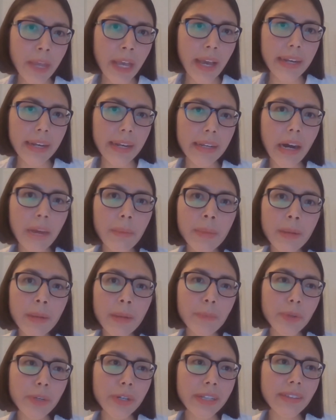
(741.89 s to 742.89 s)
and come up
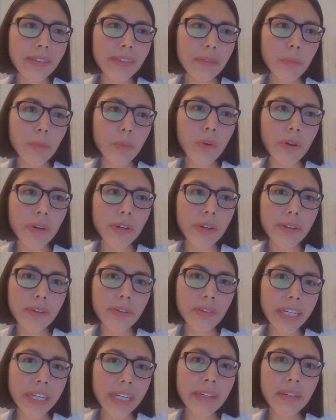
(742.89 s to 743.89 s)
with more
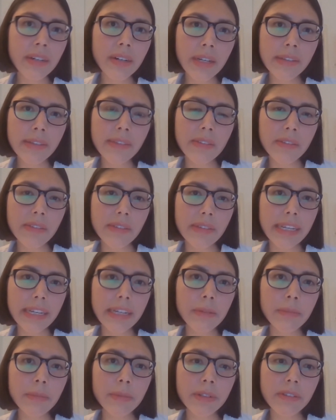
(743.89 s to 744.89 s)
greener and
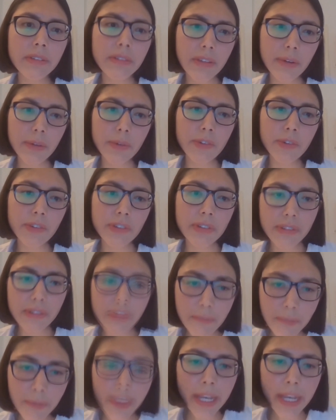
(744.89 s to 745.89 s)
sustainable
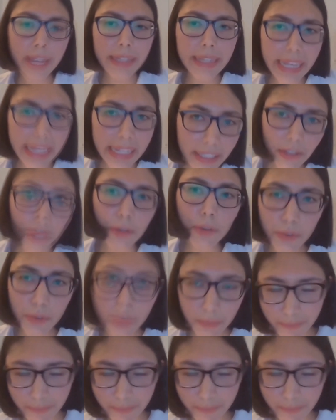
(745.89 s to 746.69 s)
solutions. Thank you.